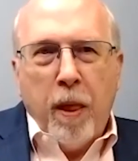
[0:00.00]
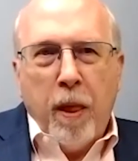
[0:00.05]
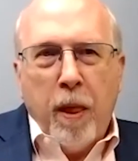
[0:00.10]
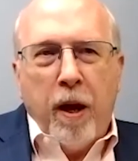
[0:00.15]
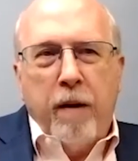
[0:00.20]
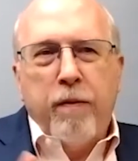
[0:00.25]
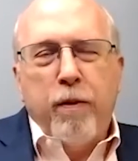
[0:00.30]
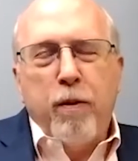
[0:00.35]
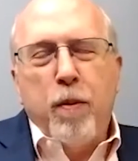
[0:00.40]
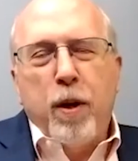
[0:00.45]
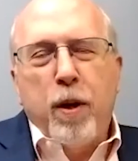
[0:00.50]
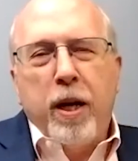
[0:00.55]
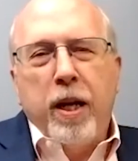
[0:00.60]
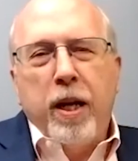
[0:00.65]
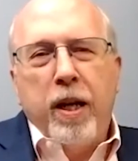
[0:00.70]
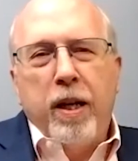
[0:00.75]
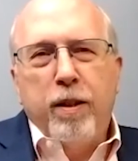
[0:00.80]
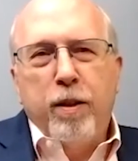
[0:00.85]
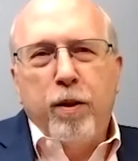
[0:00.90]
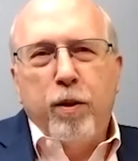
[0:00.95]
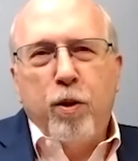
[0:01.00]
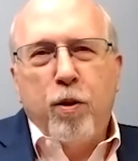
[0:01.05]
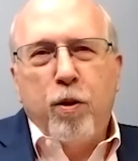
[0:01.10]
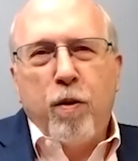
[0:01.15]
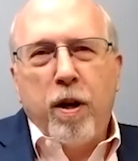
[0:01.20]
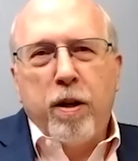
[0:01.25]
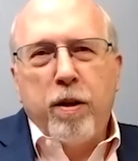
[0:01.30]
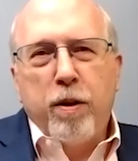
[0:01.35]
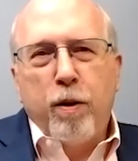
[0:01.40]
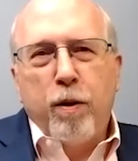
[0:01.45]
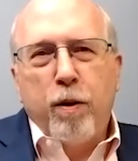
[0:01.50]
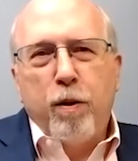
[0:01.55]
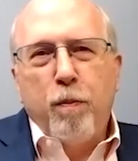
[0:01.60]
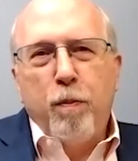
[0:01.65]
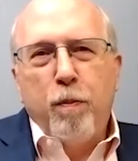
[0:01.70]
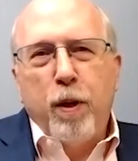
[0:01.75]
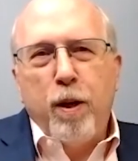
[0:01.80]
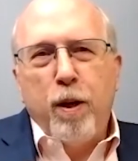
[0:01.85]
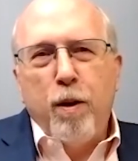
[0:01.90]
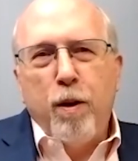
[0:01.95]
everybody has a structure,
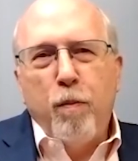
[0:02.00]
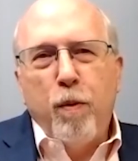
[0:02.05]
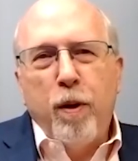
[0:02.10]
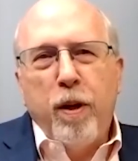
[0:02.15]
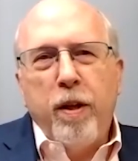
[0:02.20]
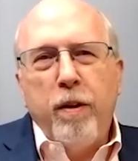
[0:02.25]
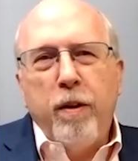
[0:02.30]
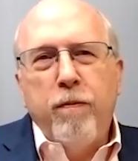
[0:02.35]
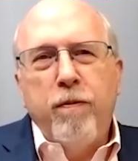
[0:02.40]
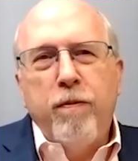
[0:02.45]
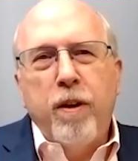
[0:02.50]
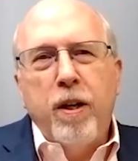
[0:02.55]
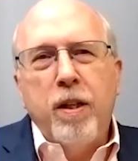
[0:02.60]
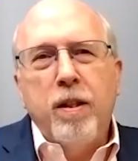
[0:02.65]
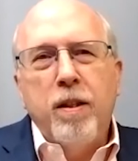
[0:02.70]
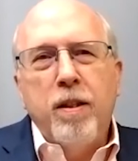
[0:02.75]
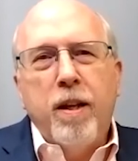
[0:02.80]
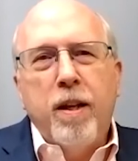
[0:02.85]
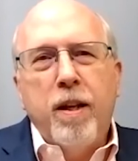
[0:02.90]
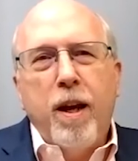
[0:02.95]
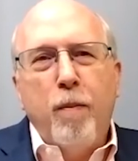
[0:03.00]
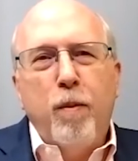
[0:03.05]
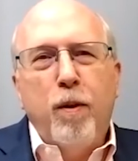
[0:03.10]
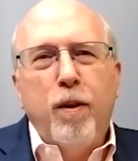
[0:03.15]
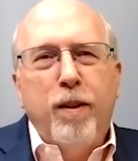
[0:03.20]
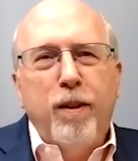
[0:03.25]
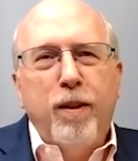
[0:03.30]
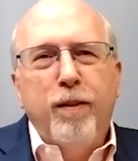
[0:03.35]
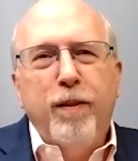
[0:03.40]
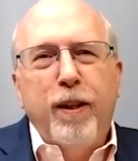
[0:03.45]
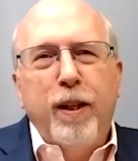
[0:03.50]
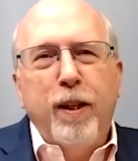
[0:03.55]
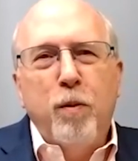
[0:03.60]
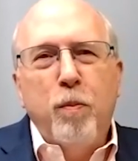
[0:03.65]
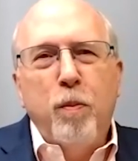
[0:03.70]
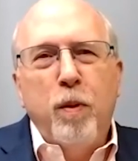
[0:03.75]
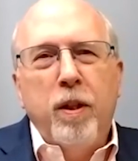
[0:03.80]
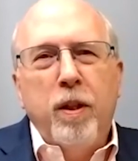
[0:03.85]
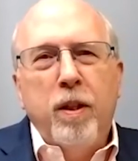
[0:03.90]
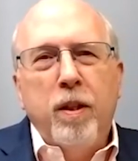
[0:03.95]
but nobody funds capital
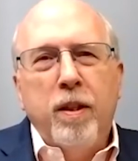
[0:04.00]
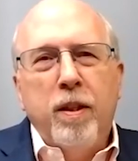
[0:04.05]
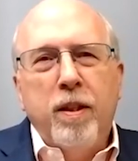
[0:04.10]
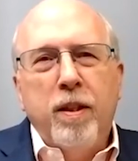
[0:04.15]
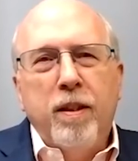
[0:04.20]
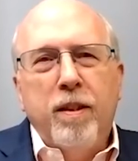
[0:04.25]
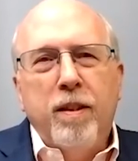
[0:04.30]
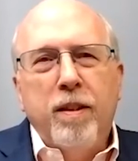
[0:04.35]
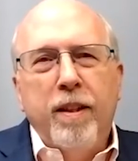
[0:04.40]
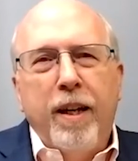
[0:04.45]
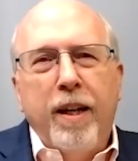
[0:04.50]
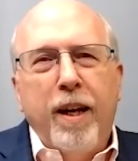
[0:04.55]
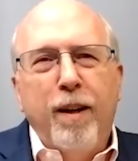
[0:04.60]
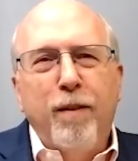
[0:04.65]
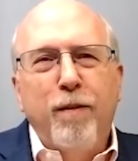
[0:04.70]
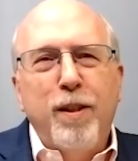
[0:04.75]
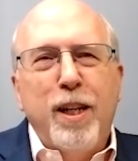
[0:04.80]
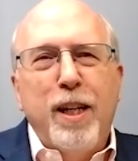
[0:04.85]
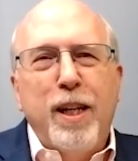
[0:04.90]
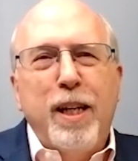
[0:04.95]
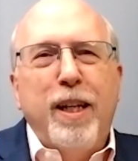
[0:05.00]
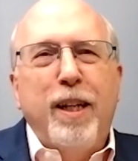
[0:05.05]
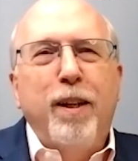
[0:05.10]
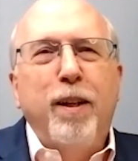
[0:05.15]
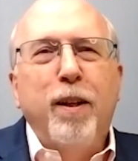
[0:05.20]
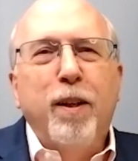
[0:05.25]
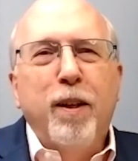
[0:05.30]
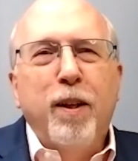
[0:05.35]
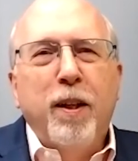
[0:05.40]
investment until they have a need,